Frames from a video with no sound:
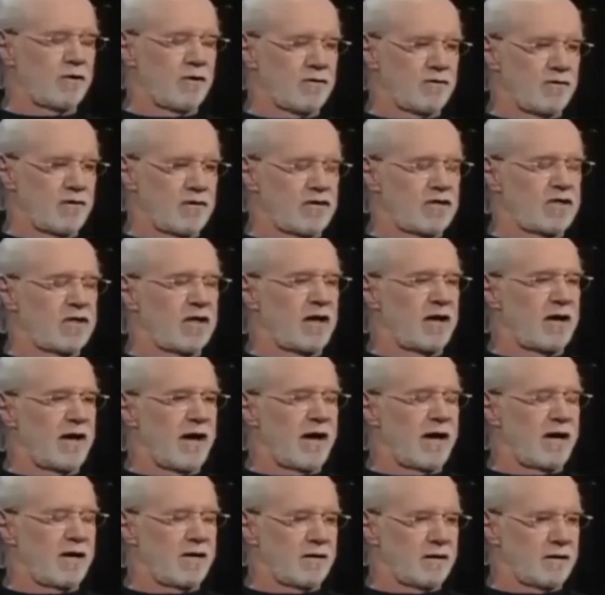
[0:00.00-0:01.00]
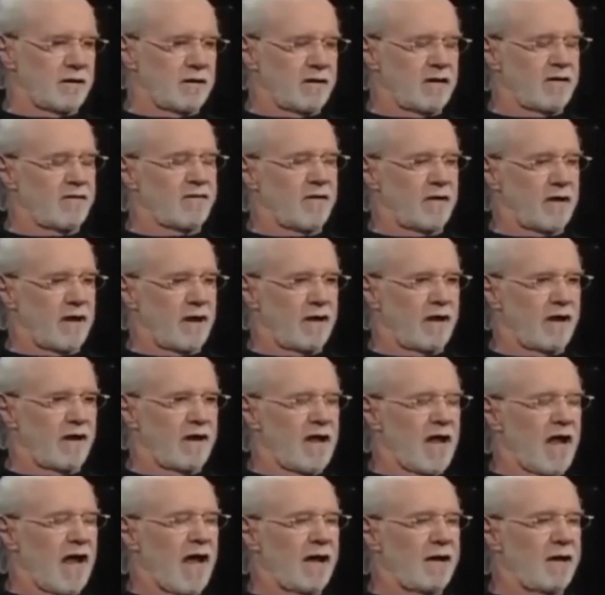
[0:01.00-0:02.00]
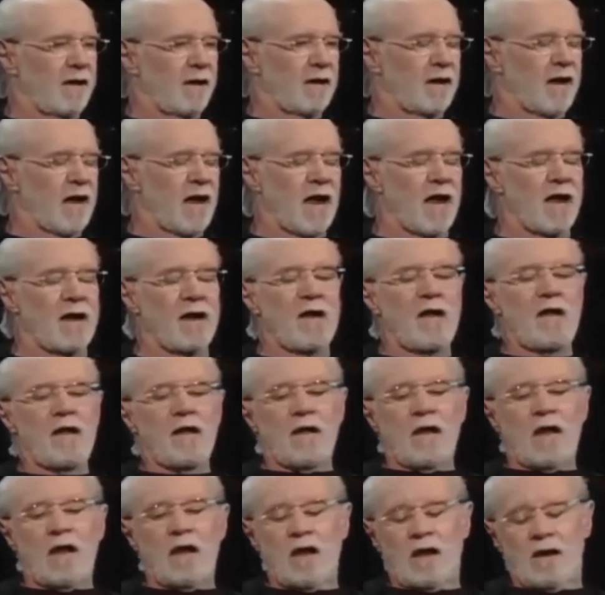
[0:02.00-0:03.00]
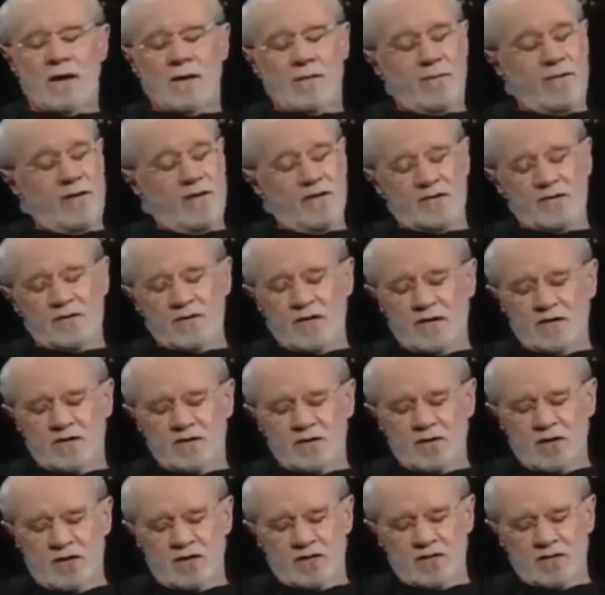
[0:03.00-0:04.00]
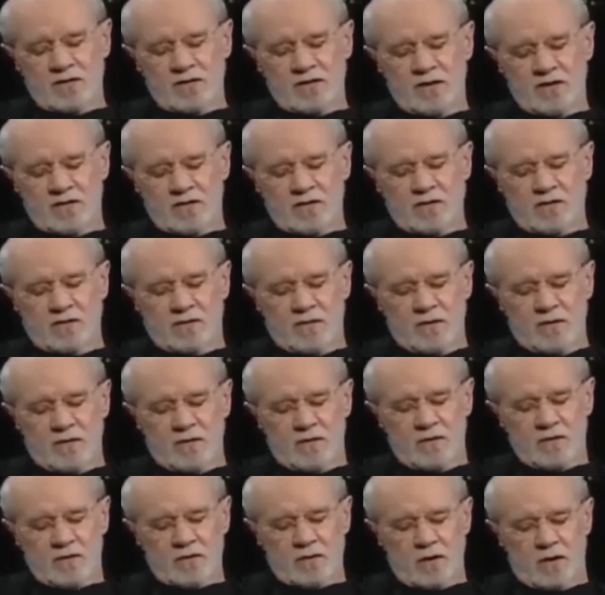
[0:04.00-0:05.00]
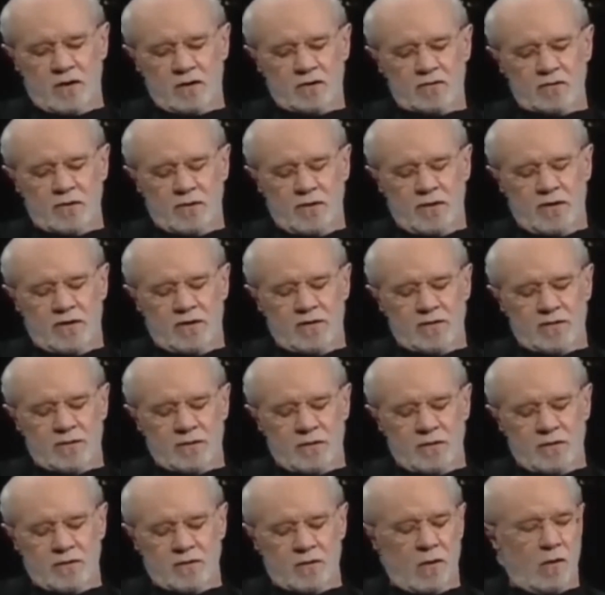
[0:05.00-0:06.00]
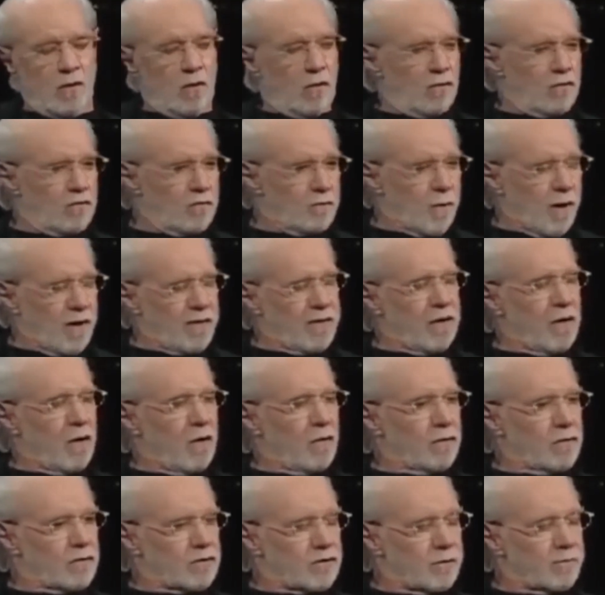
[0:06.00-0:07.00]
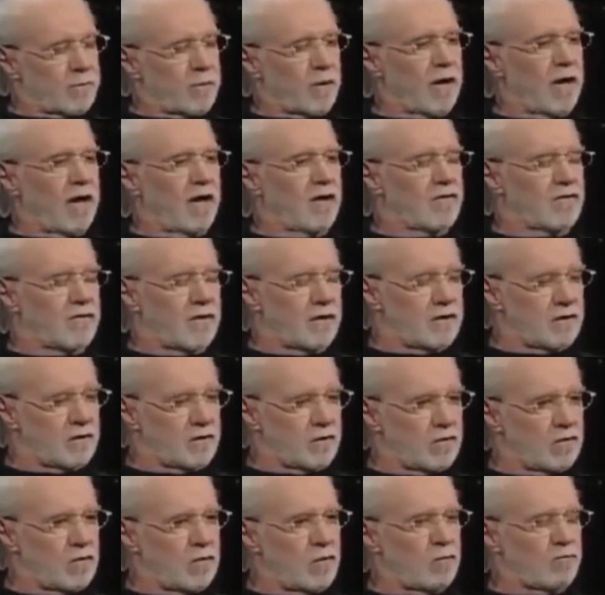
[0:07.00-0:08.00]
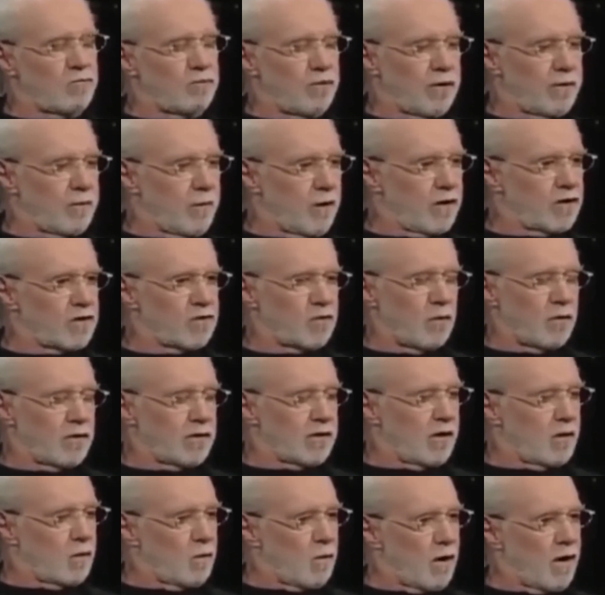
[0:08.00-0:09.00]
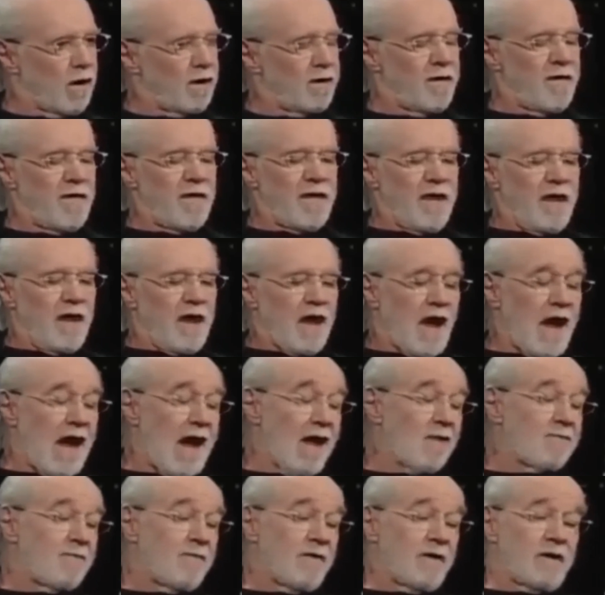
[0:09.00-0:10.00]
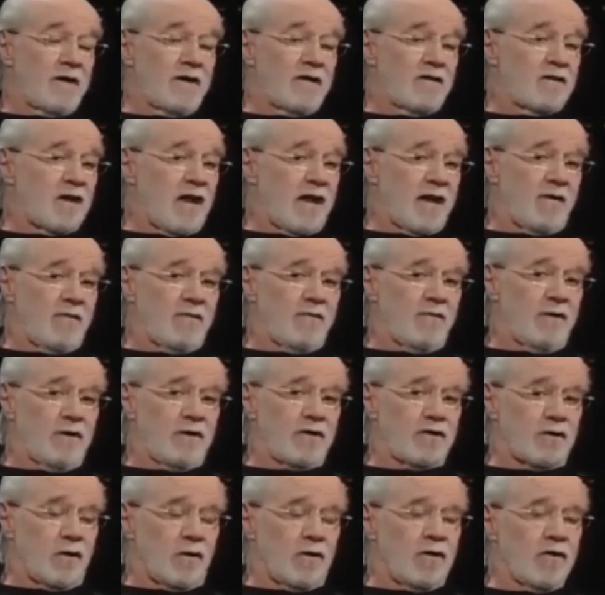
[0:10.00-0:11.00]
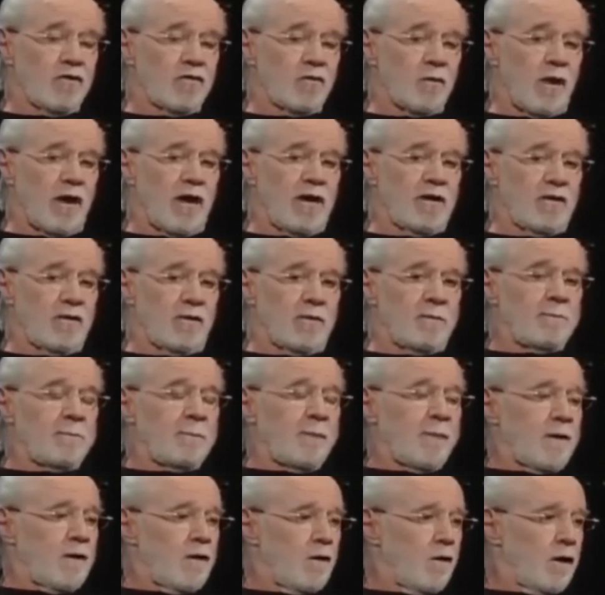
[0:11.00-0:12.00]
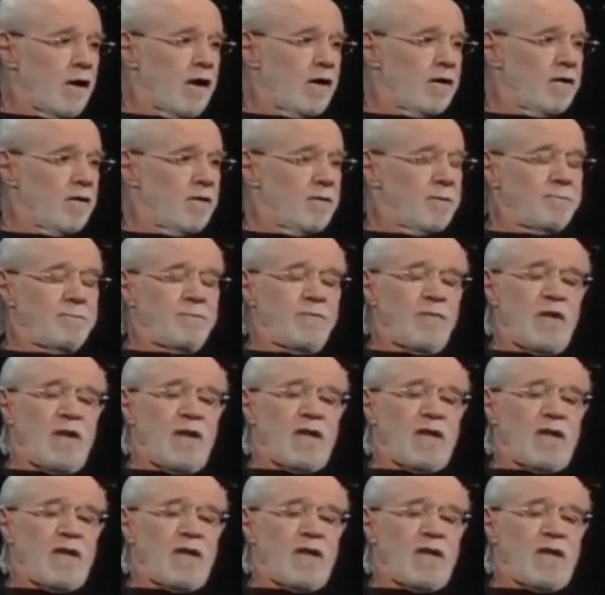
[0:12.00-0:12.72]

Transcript: because of the DNA, if they had nothing to hide. It's just, listen, this country is owned by the ownership class. They do pretty much what they want. I figure it's like a freak show. Here's what I do. You know what I do?